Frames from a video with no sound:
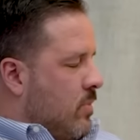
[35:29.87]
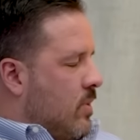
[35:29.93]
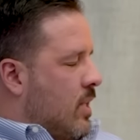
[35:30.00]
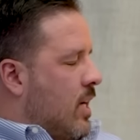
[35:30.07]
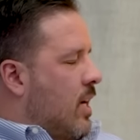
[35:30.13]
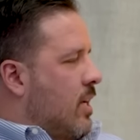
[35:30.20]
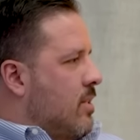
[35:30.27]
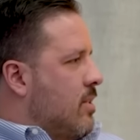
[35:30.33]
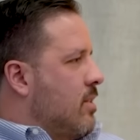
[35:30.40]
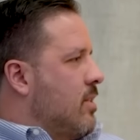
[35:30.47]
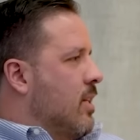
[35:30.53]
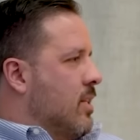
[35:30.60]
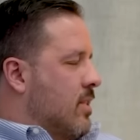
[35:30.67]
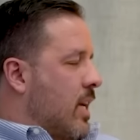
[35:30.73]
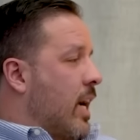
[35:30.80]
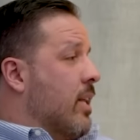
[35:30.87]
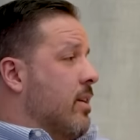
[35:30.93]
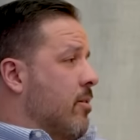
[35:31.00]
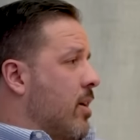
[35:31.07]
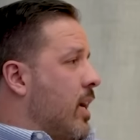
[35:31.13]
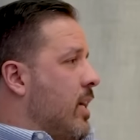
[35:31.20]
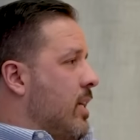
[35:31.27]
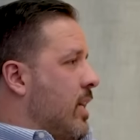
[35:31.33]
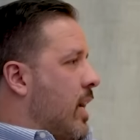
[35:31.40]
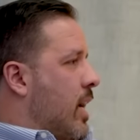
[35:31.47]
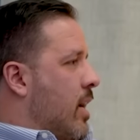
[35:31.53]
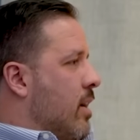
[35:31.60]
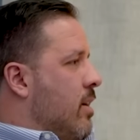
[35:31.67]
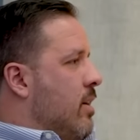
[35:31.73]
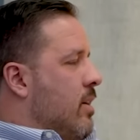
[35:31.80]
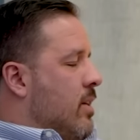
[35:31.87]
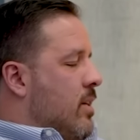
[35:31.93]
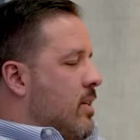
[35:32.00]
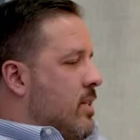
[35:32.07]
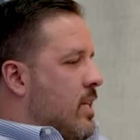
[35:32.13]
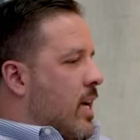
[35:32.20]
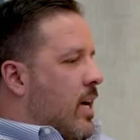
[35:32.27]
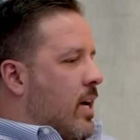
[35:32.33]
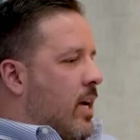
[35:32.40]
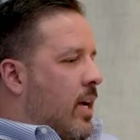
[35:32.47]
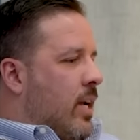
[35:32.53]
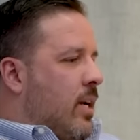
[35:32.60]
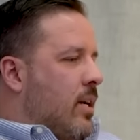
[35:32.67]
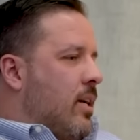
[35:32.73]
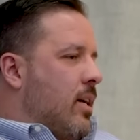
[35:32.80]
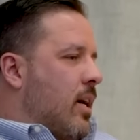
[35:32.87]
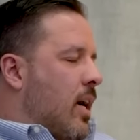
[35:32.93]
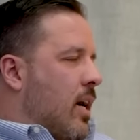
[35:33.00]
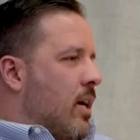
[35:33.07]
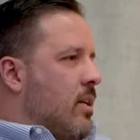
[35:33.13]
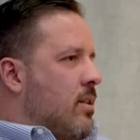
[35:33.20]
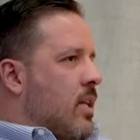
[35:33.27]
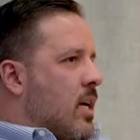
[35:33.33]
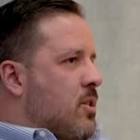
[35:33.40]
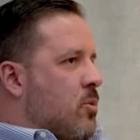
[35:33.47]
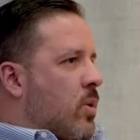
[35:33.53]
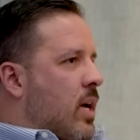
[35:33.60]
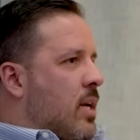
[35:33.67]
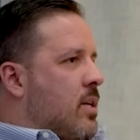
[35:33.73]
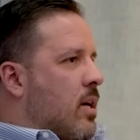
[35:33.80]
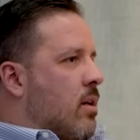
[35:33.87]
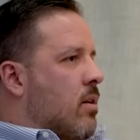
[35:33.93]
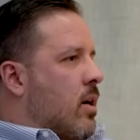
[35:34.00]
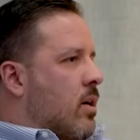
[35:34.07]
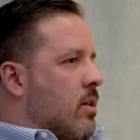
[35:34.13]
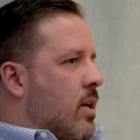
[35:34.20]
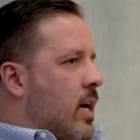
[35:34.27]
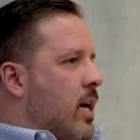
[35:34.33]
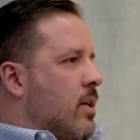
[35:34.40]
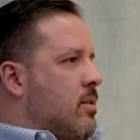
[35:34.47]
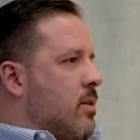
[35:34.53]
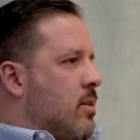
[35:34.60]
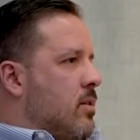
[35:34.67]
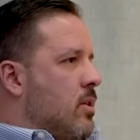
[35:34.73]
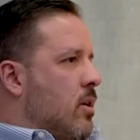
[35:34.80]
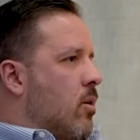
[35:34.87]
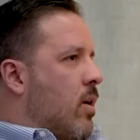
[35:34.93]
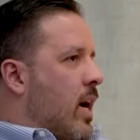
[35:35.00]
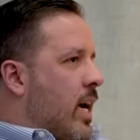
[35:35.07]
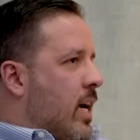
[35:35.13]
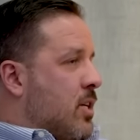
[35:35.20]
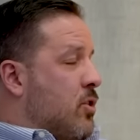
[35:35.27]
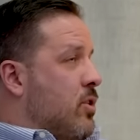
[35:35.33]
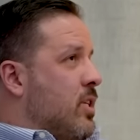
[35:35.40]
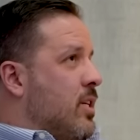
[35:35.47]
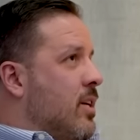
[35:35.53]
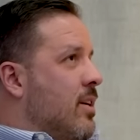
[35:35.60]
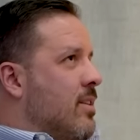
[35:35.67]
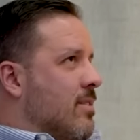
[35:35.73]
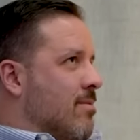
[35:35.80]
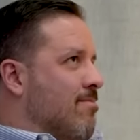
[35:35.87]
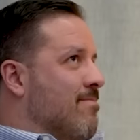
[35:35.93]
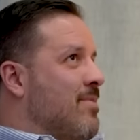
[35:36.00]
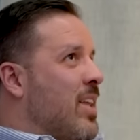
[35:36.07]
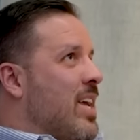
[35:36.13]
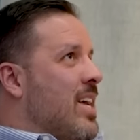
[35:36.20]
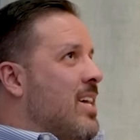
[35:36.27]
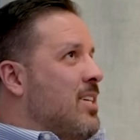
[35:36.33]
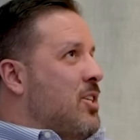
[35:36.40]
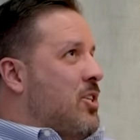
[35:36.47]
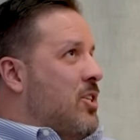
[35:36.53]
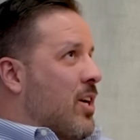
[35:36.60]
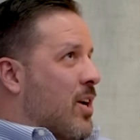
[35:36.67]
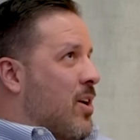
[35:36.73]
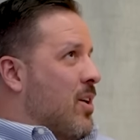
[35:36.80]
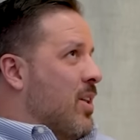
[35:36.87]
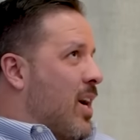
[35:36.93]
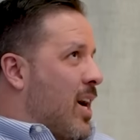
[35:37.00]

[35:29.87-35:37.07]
That's exactly right. Yeah. Yeah. And that's what I tell our clients is, I actually shut all the